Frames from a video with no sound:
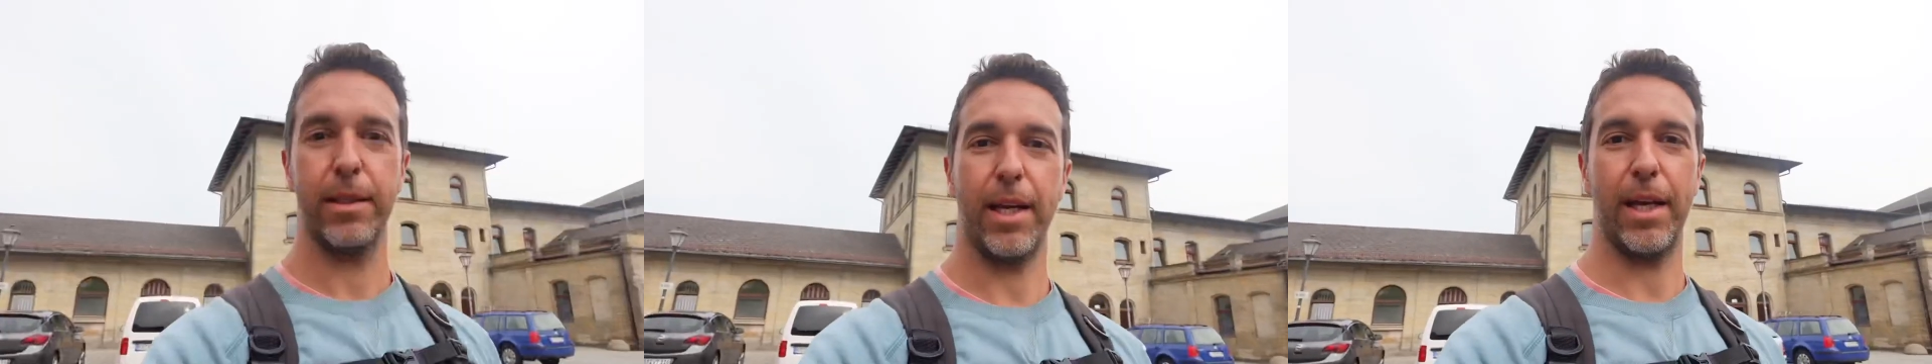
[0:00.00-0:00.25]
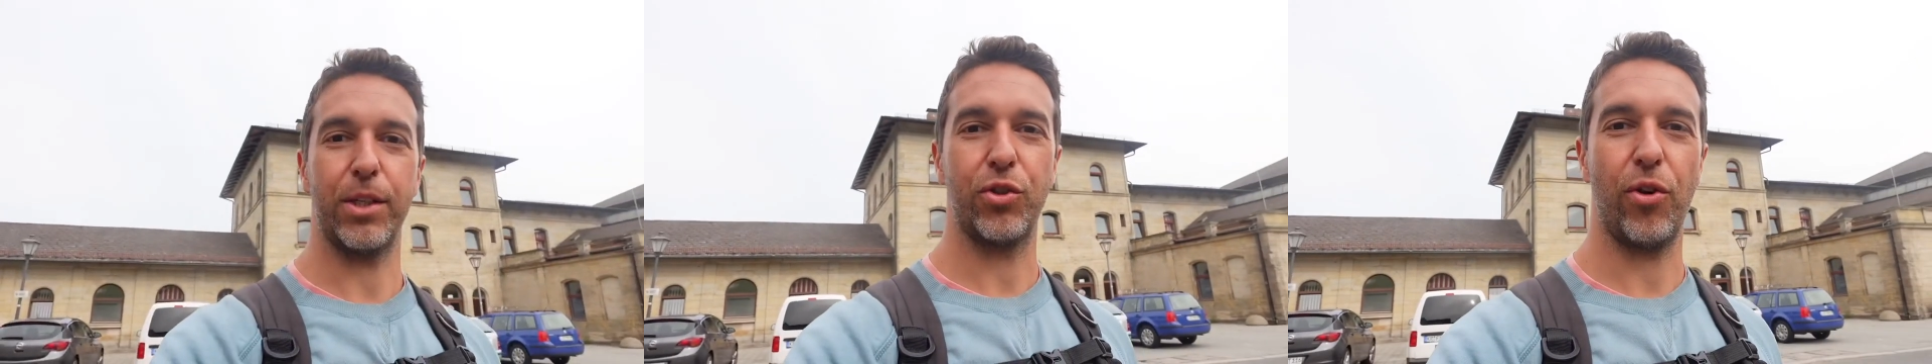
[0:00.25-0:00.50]

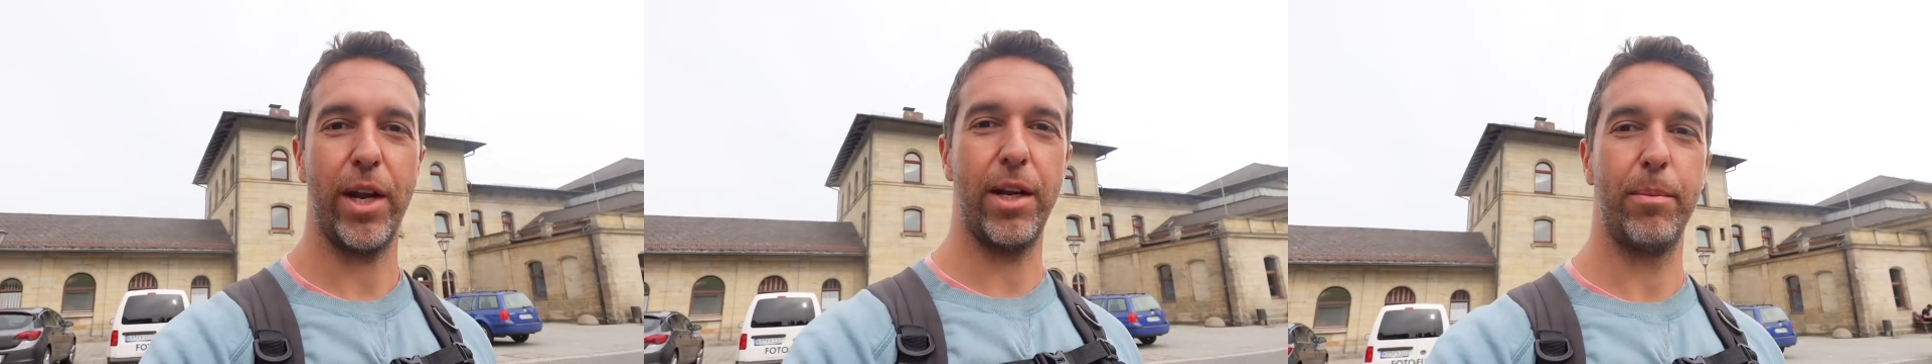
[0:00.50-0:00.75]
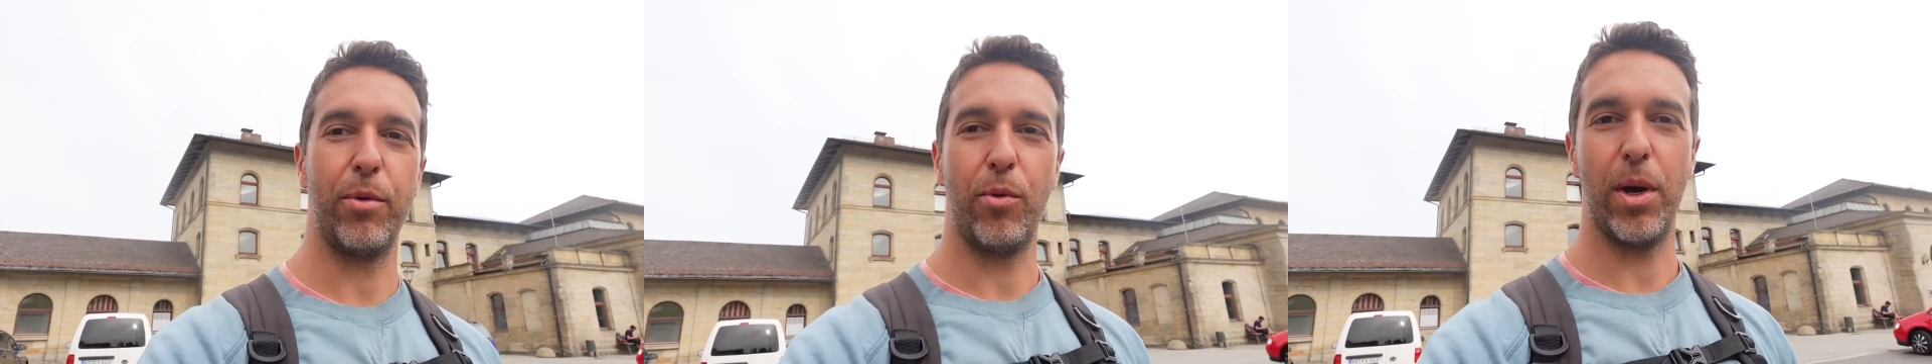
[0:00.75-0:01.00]
that is train
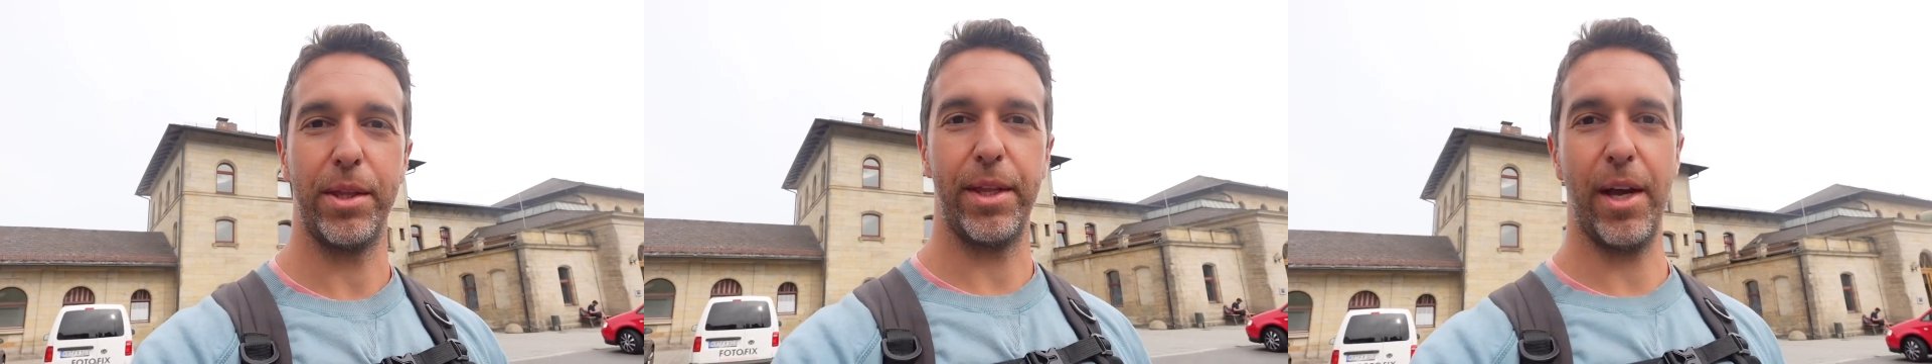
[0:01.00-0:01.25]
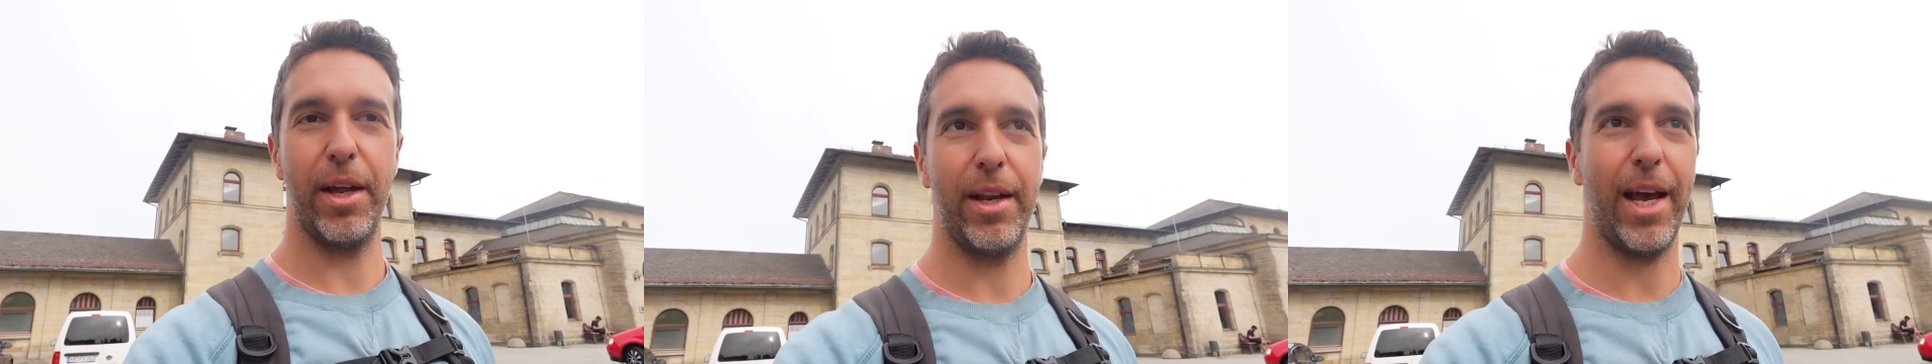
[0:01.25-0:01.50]
number one
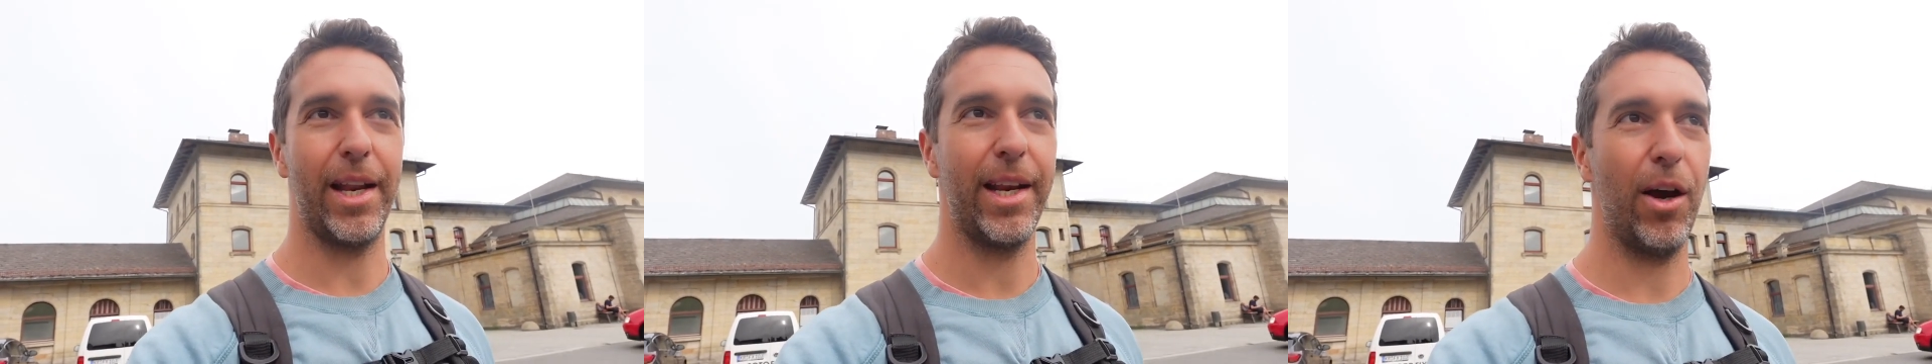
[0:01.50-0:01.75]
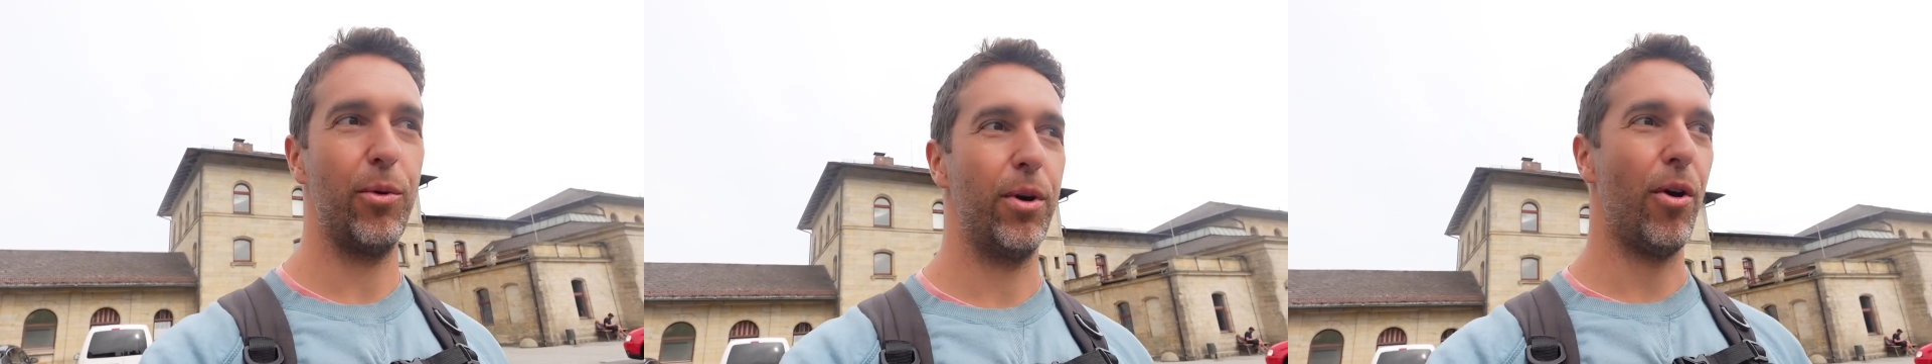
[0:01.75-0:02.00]
done, and
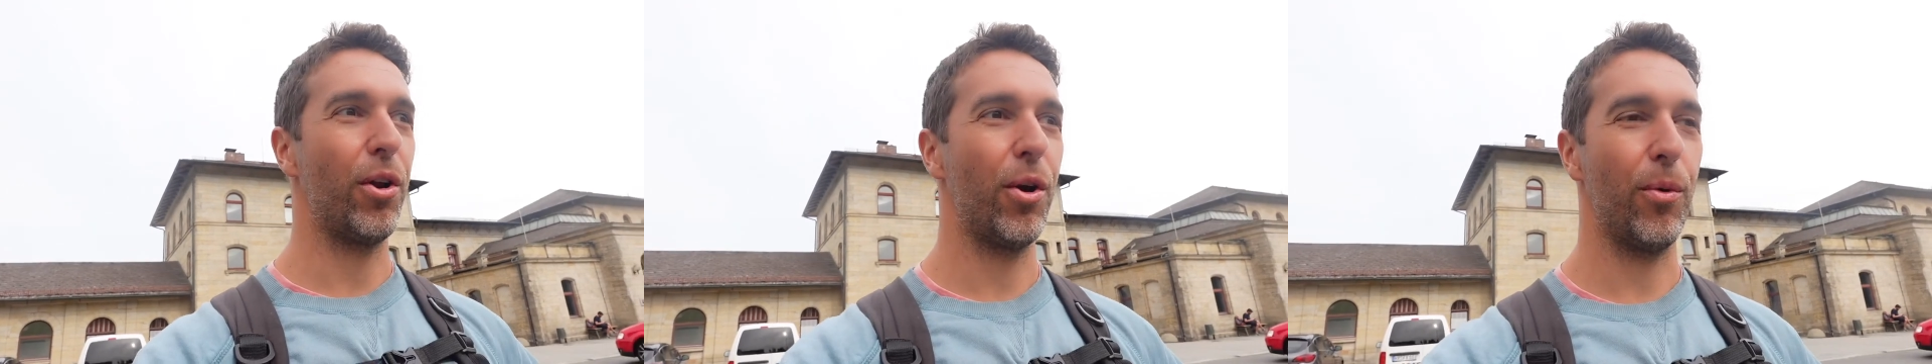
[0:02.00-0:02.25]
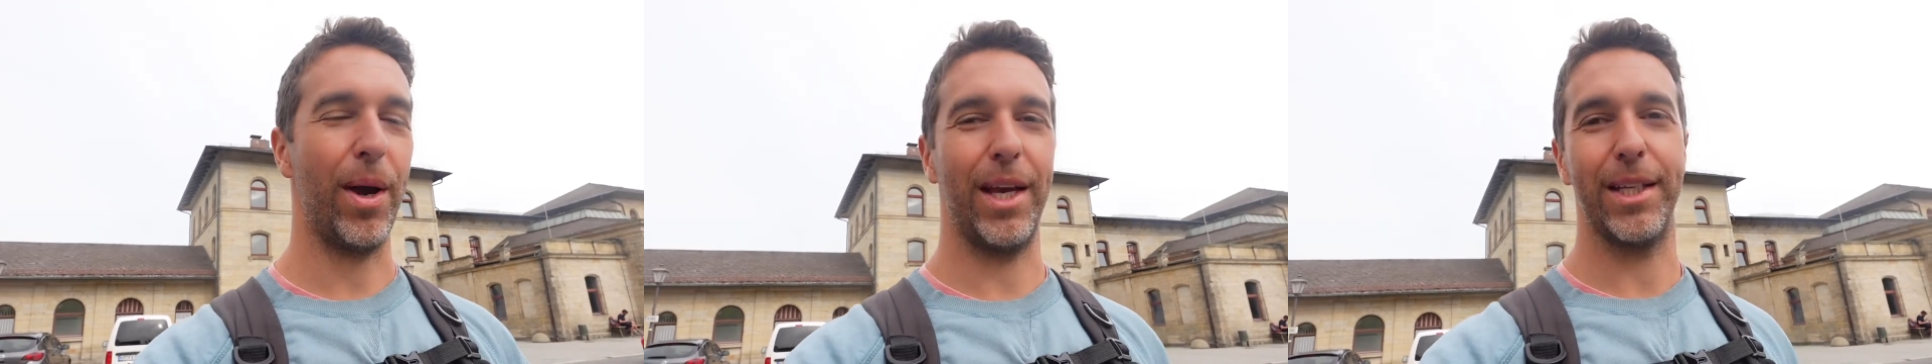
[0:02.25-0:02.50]
now we're on
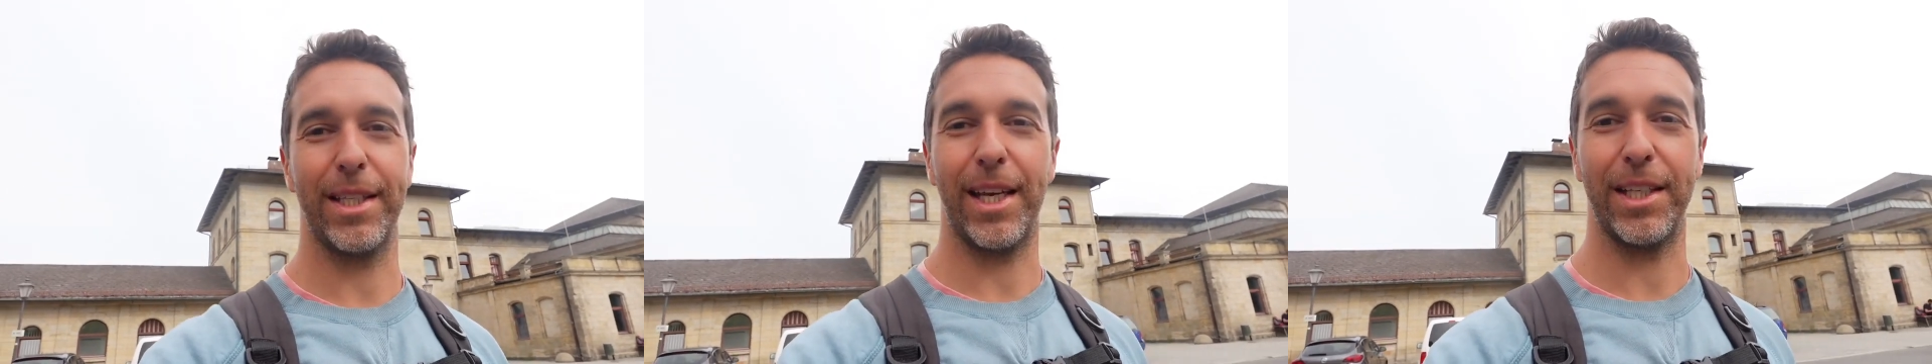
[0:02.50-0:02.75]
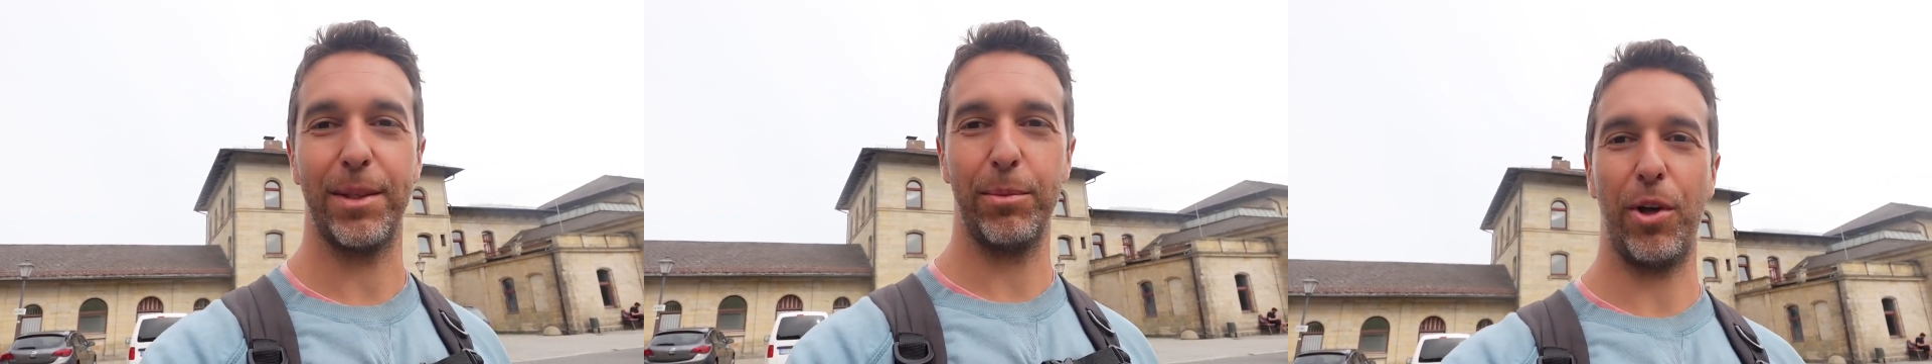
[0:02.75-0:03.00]
our way to
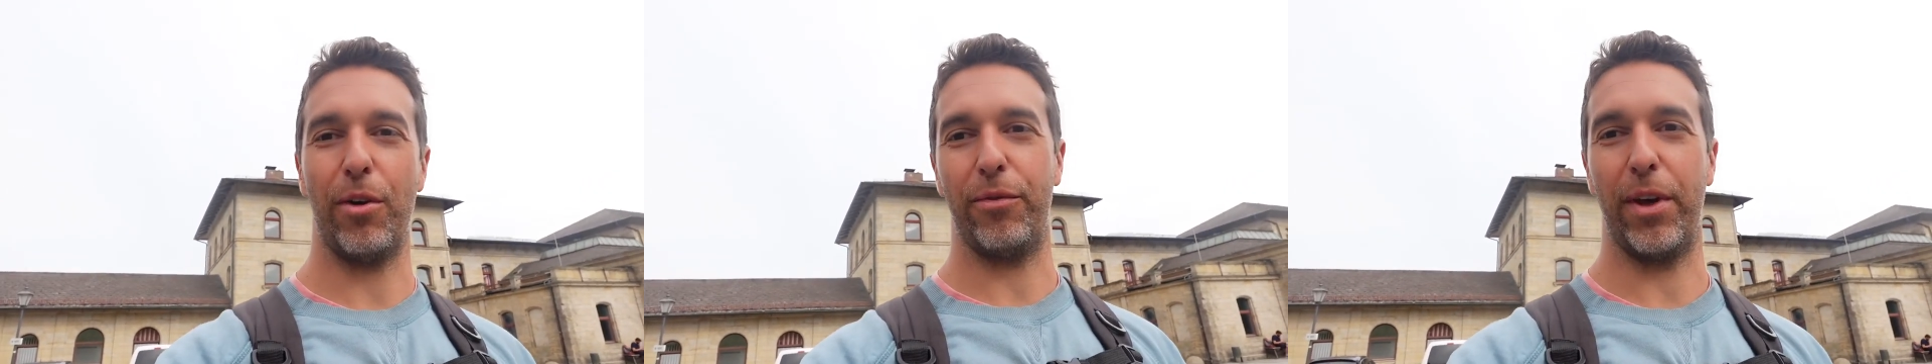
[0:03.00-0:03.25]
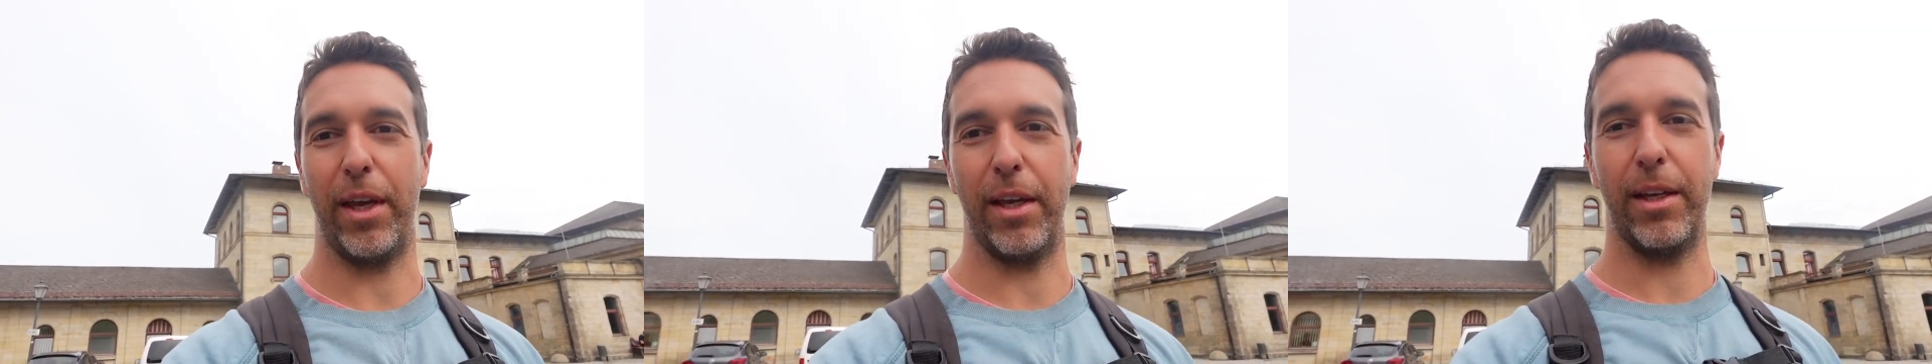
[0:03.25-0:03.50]
get some
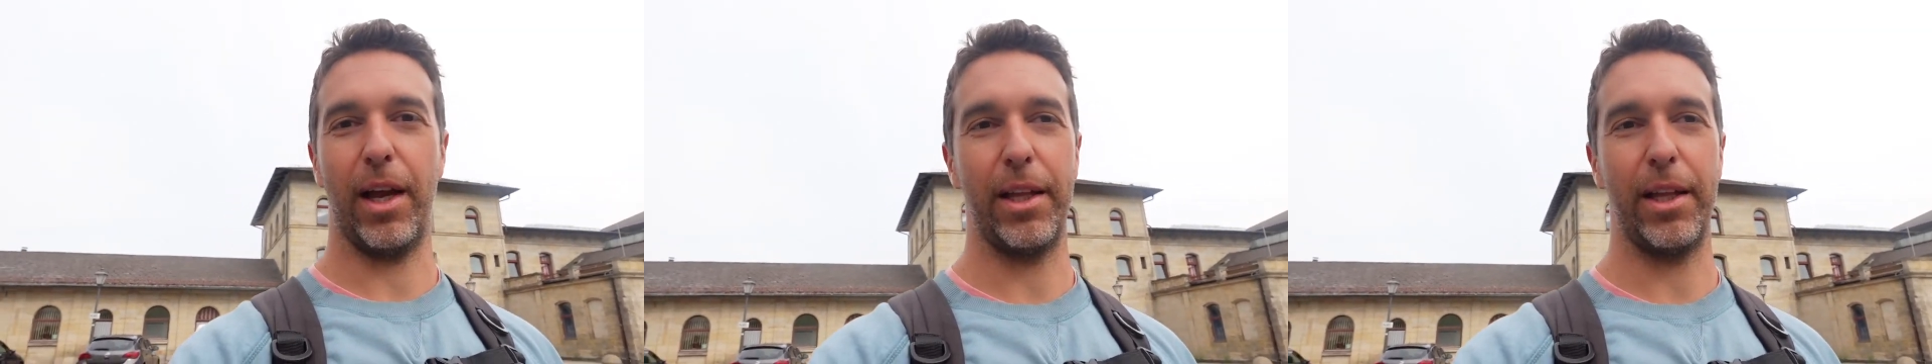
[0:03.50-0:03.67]
coffee.